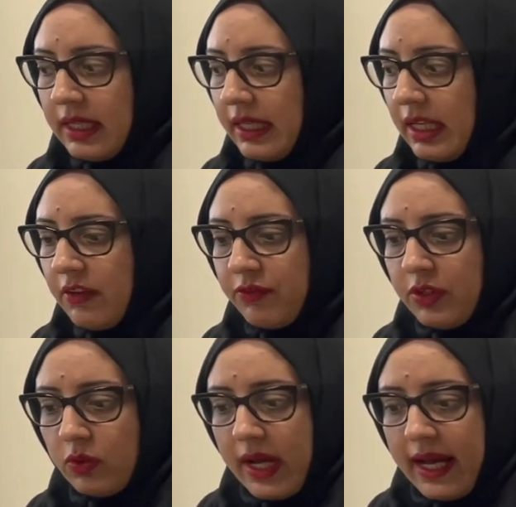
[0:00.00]
If you
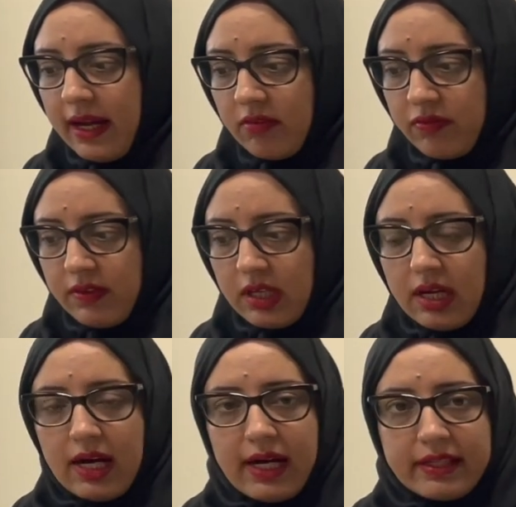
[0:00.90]
have
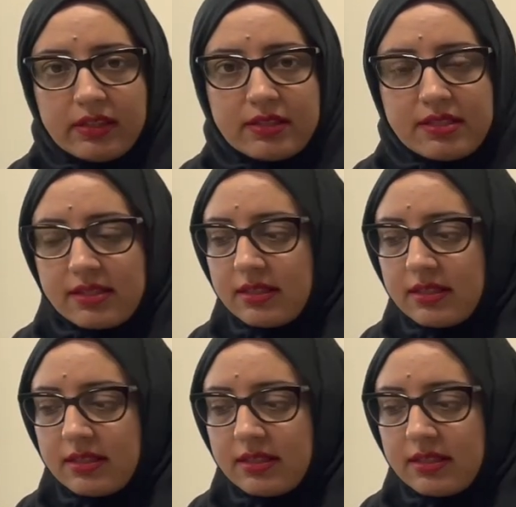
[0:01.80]
IELTS